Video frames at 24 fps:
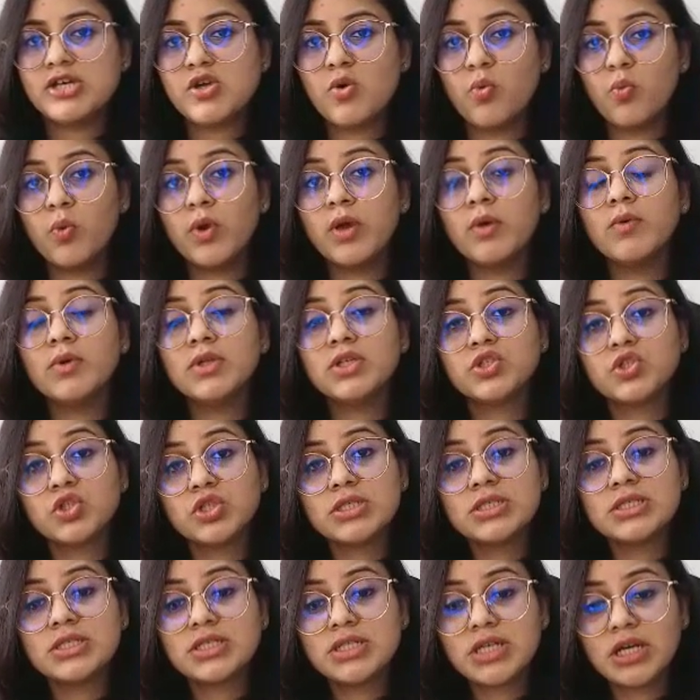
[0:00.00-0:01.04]
So we will
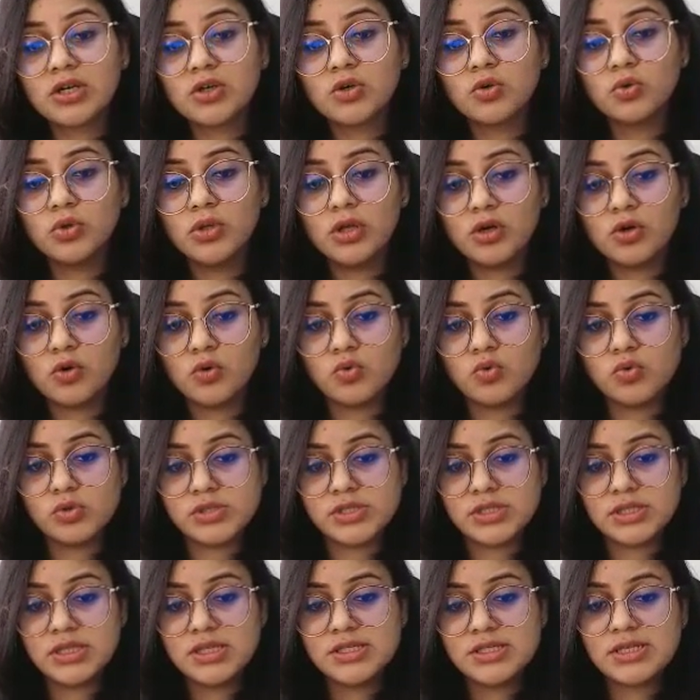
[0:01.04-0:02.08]
just stick to the
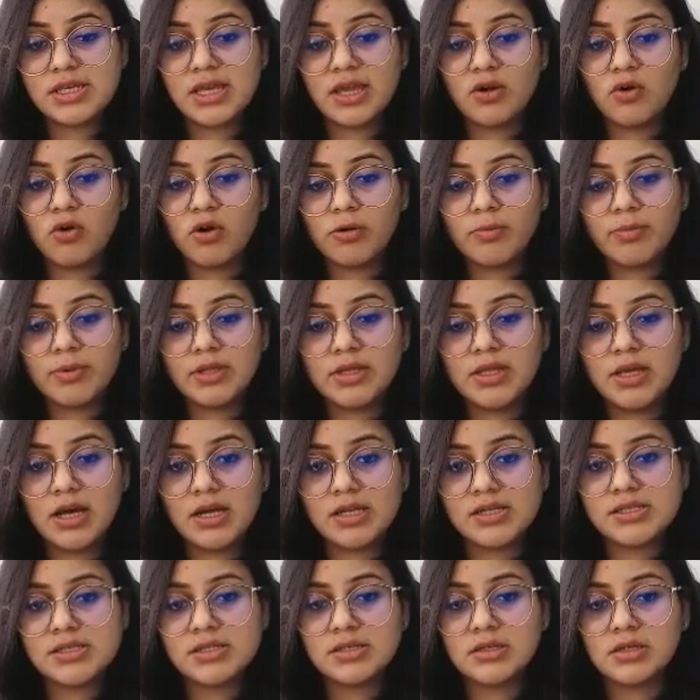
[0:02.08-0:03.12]
rules. This cannot be the
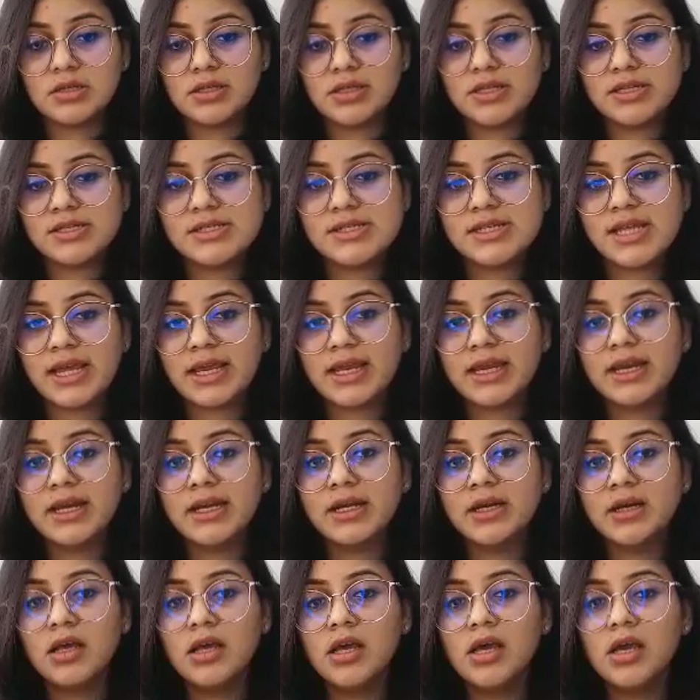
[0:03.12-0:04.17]
answer. Then
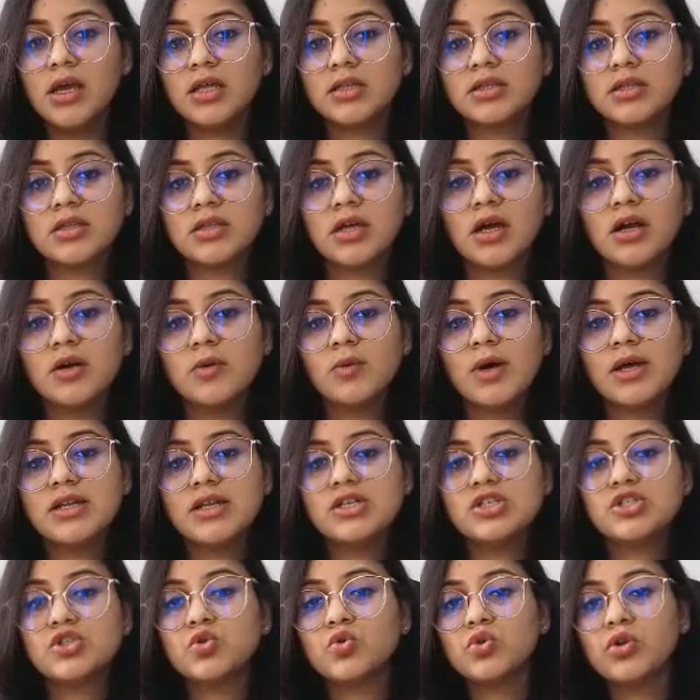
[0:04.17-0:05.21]
the third one
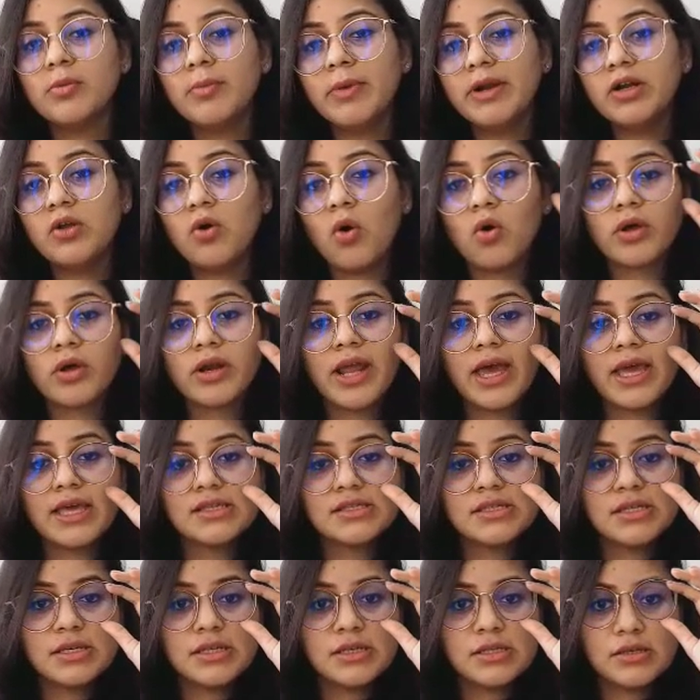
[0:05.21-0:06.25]
is tournament
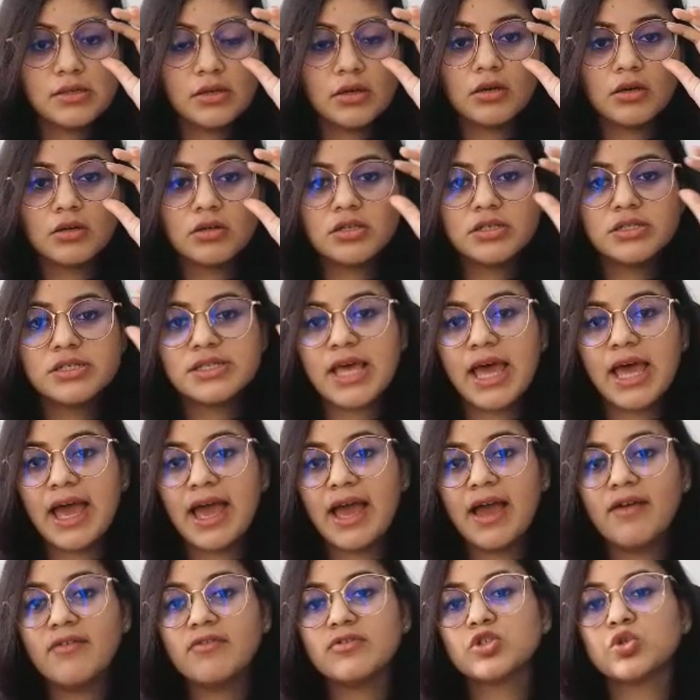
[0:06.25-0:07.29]
organizers
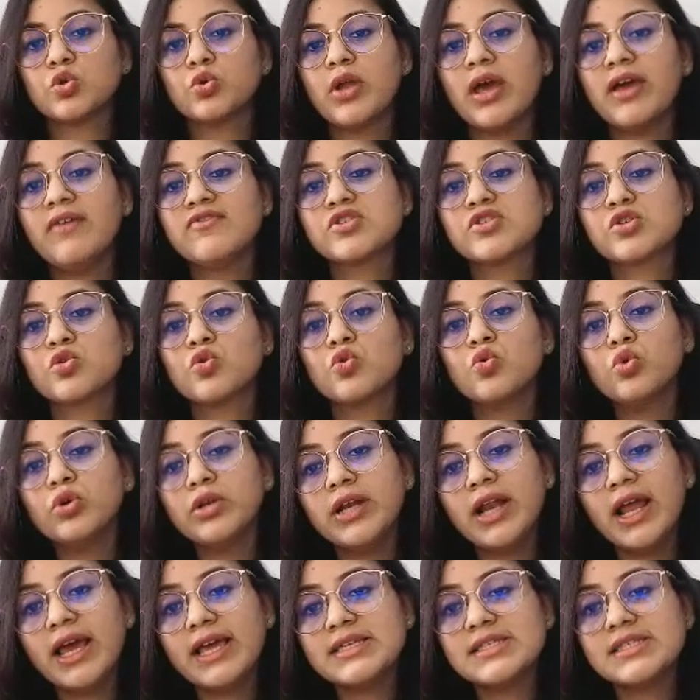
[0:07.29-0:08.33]
should have
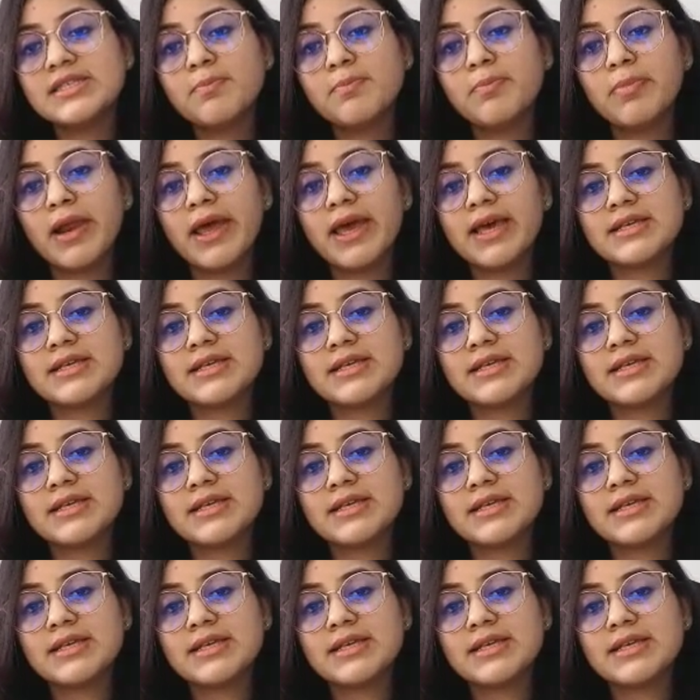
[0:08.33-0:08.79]
scrutinized the